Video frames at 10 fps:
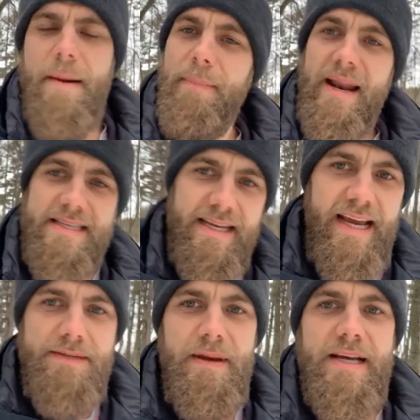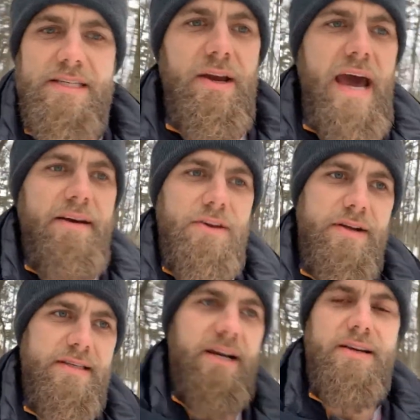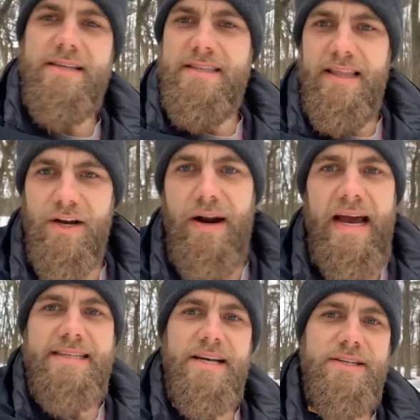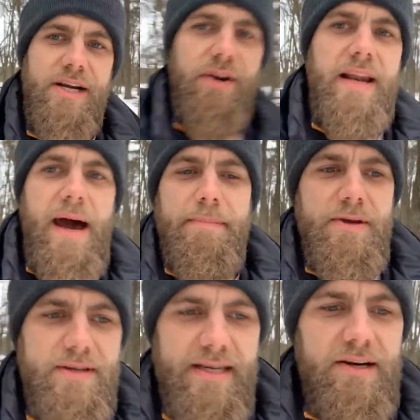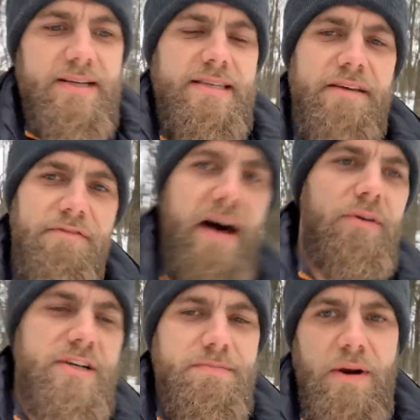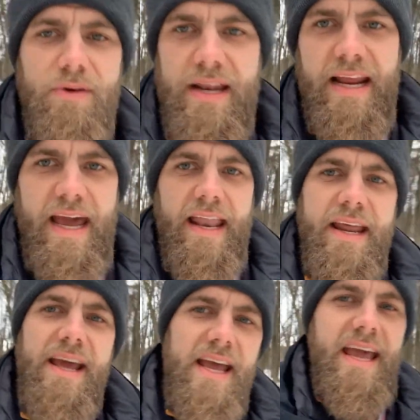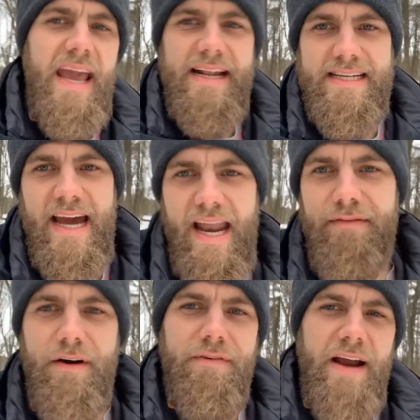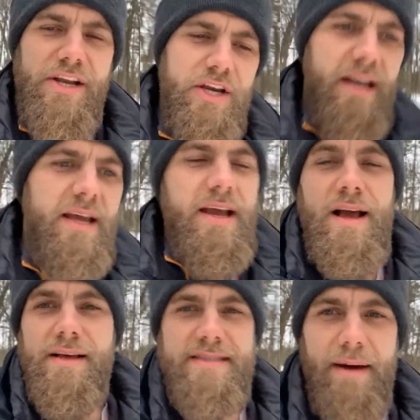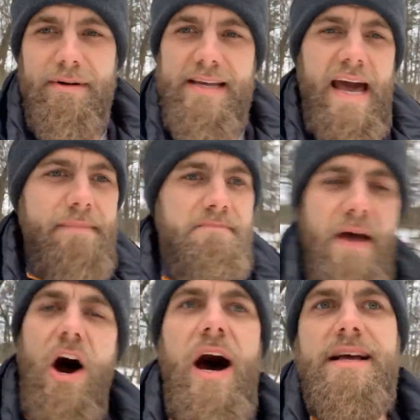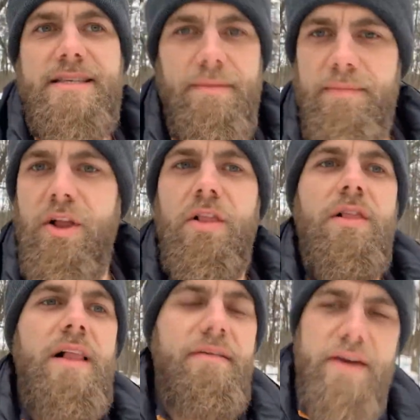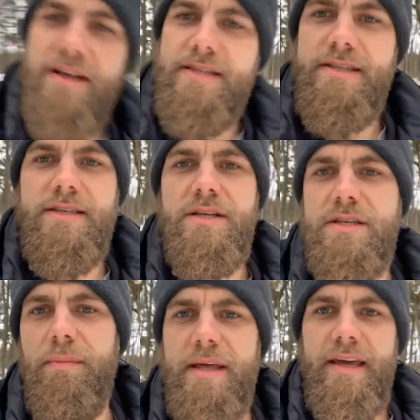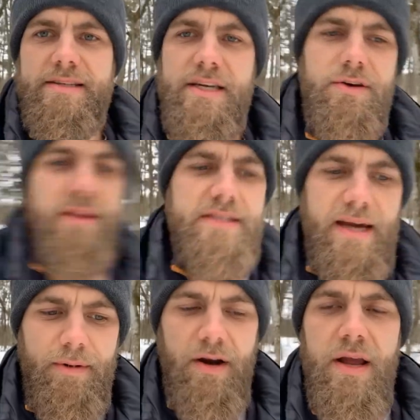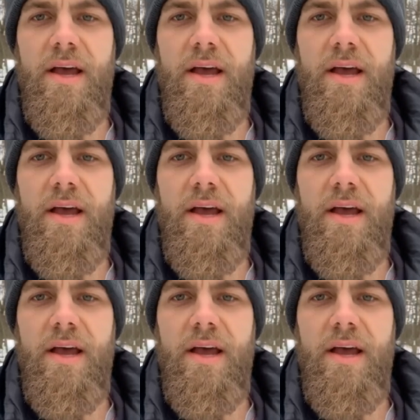but it's nice because you can start to see the grass start to green up. You can start to see flowers sprouting again. It's kind of refreshing. Summertime, awesome, love it. So many things to do in the summer.